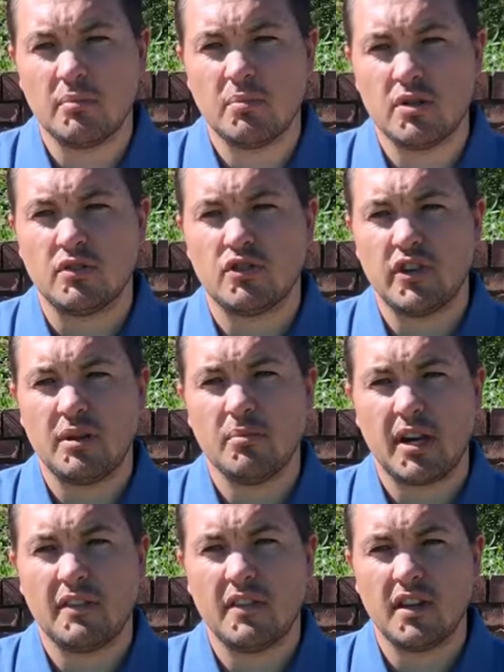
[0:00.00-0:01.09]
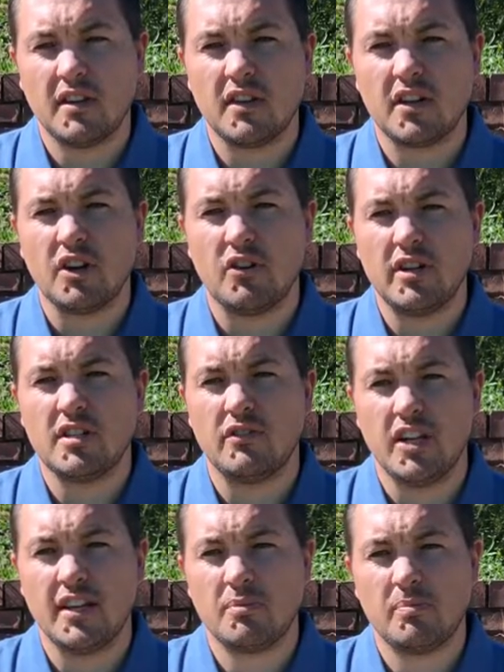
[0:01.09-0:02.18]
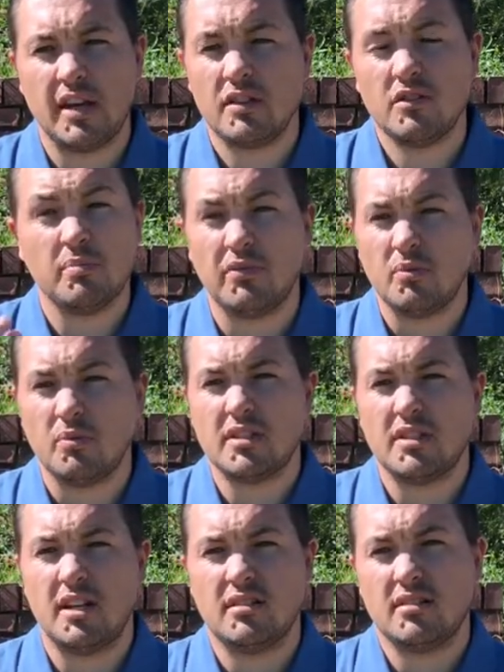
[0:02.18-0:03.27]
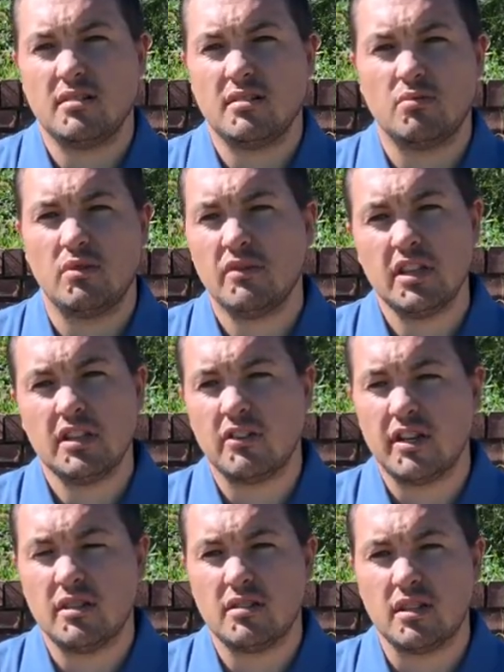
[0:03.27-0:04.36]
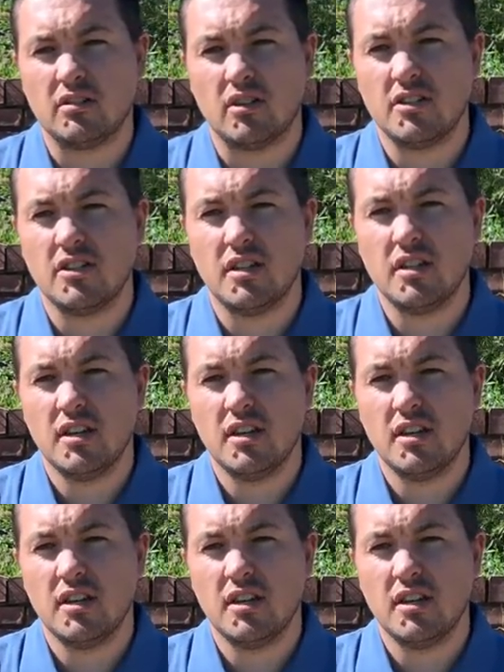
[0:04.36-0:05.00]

personal training, but I think the careers have really expanded to performance analysis, where we've integrated technology